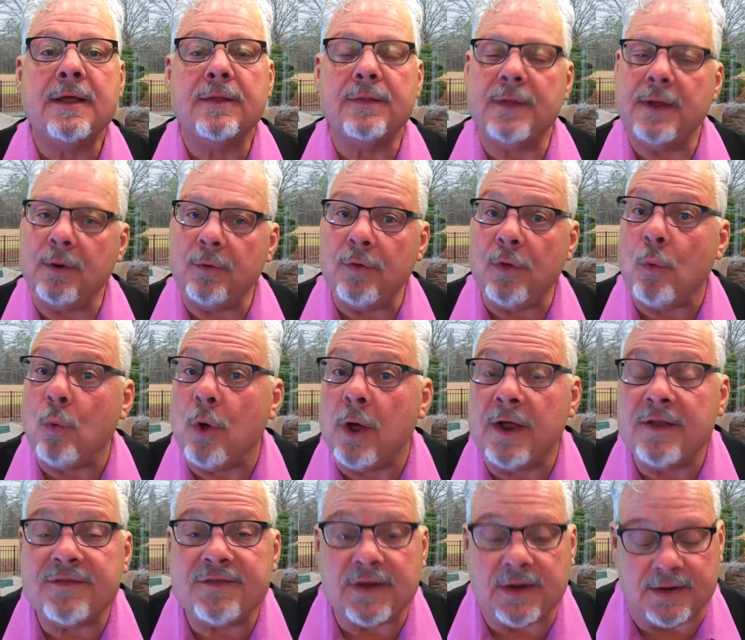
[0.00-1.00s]
They were the
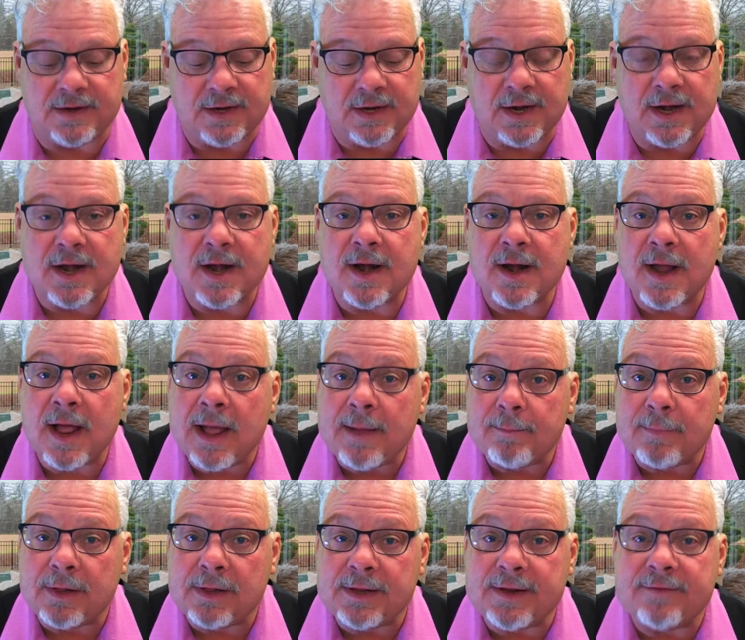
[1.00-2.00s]
ones that did
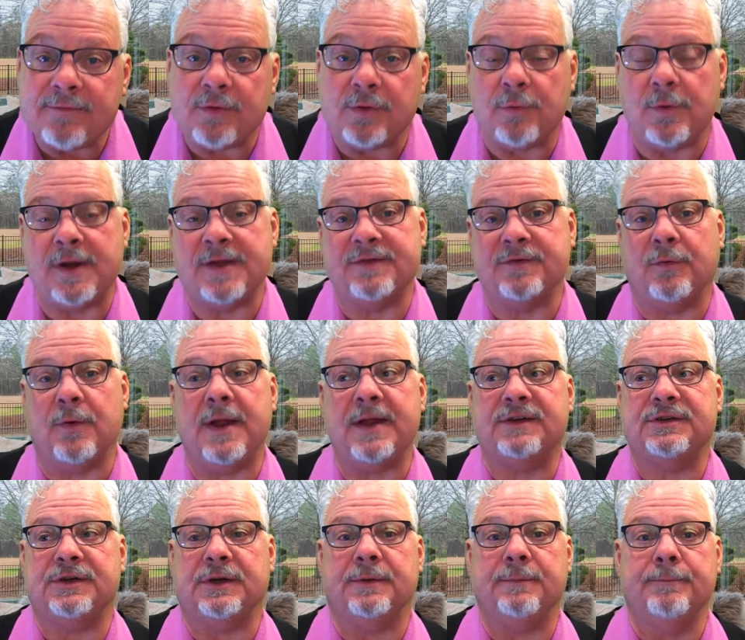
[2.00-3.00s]
not believe in the
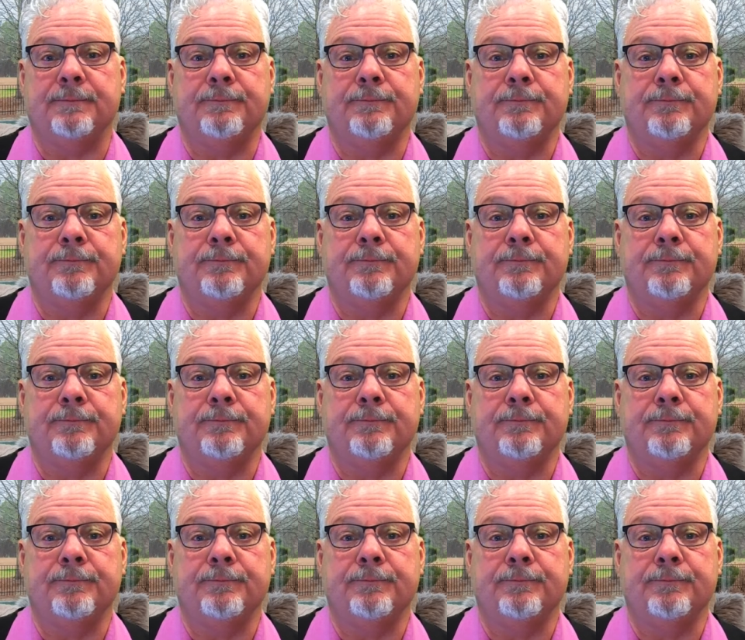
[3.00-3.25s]
resurrection.